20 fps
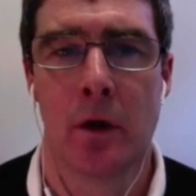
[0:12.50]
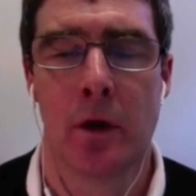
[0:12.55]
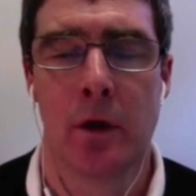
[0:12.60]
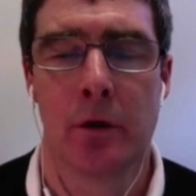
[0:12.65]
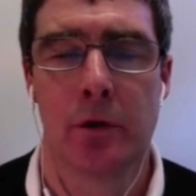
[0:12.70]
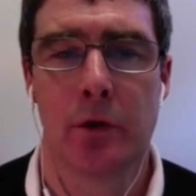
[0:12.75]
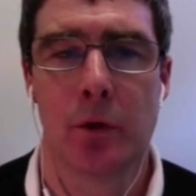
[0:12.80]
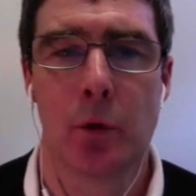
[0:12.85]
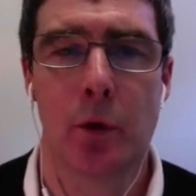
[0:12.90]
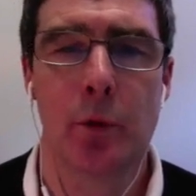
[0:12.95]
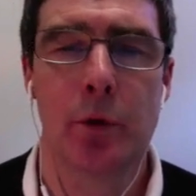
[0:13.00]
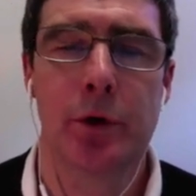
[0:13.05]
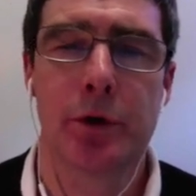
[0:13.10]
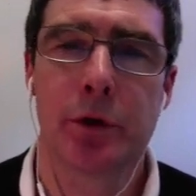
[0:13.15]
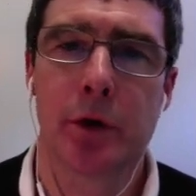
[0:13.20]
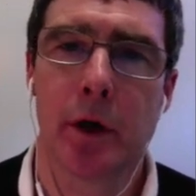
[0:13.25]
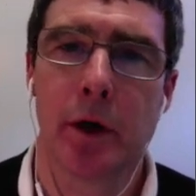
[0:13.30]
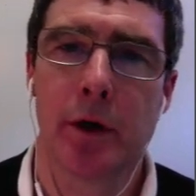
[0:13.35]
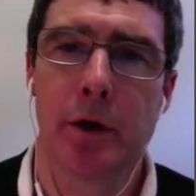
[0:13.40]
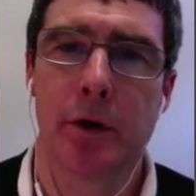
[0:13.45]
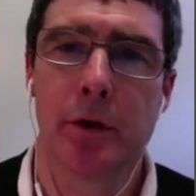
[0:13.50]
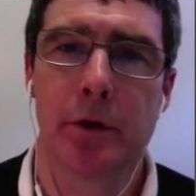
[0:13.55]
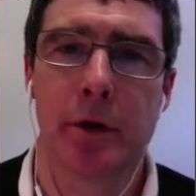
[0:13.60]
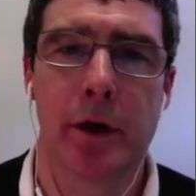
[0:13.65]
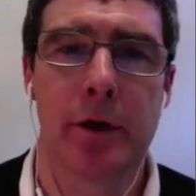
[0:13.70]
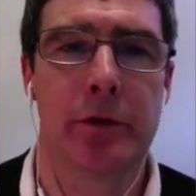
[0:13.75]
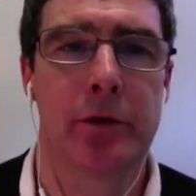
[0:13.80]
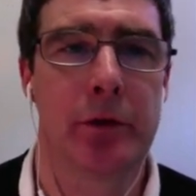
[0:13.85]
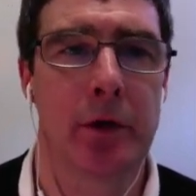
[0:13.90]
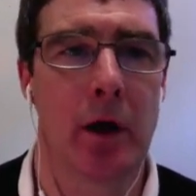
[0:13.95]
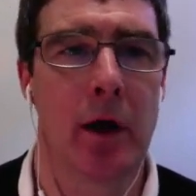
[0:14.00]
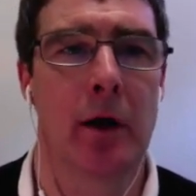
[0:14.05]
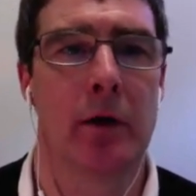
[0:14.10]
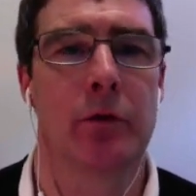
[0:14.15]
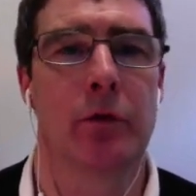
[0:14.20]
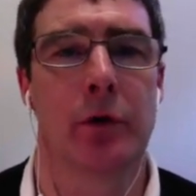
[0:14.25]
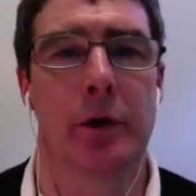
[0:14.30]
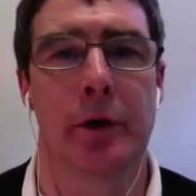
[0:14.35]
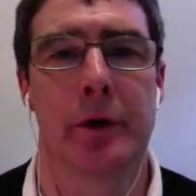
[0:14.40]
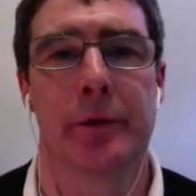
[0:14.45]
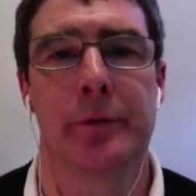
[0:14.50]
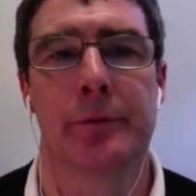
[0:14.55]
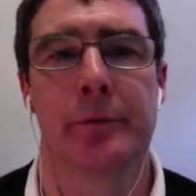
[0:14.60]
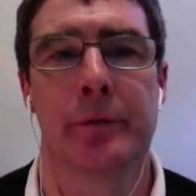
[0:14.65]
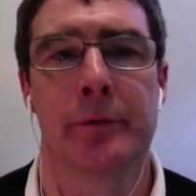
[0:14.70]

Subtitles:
So when we're trying to create software,